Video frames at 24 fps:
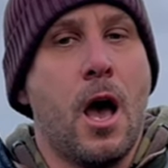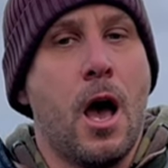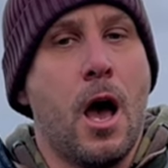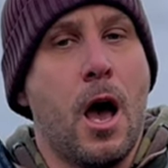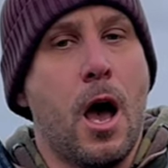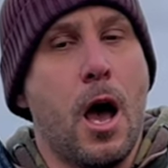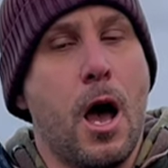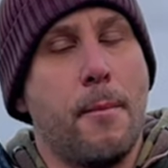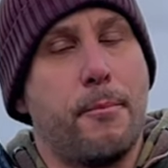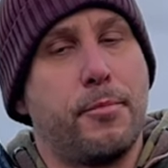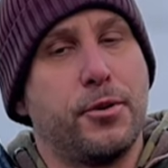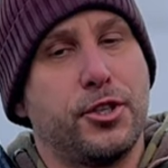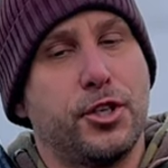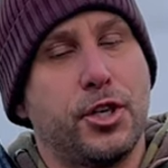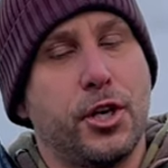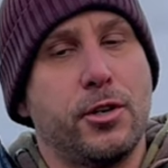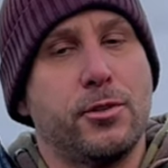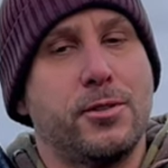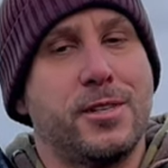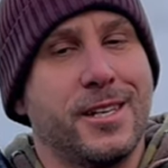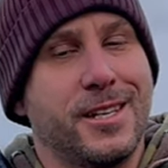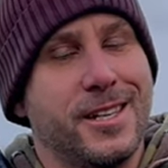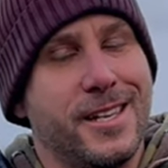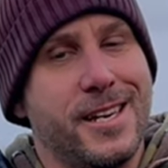uh,
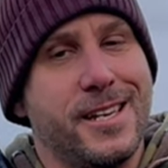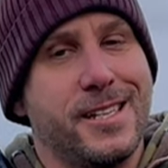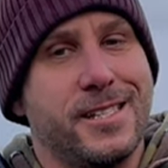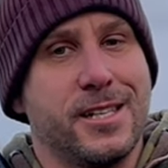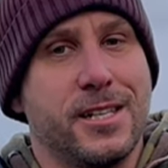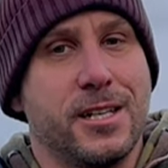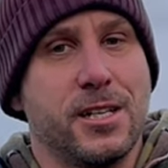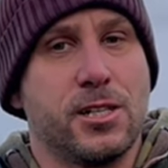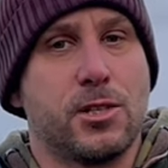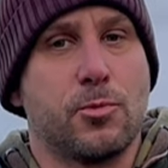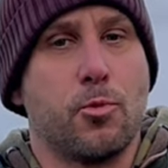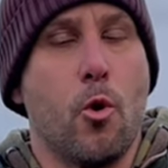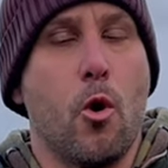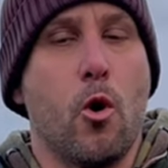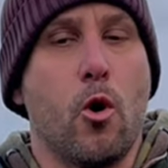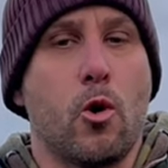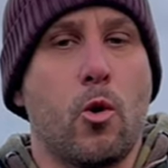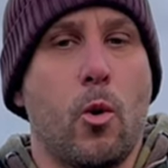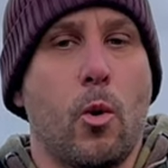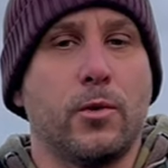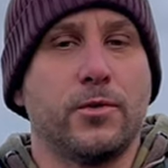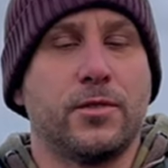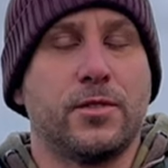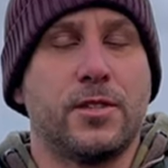producing these in a small
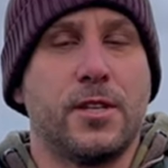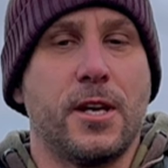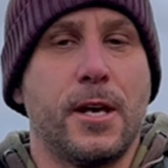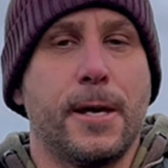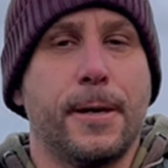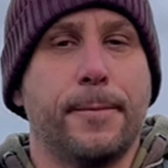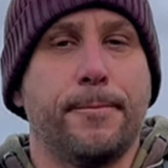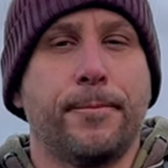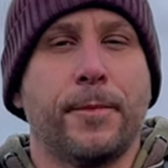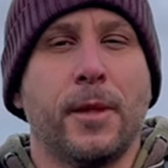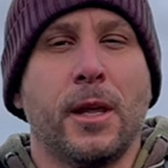quantity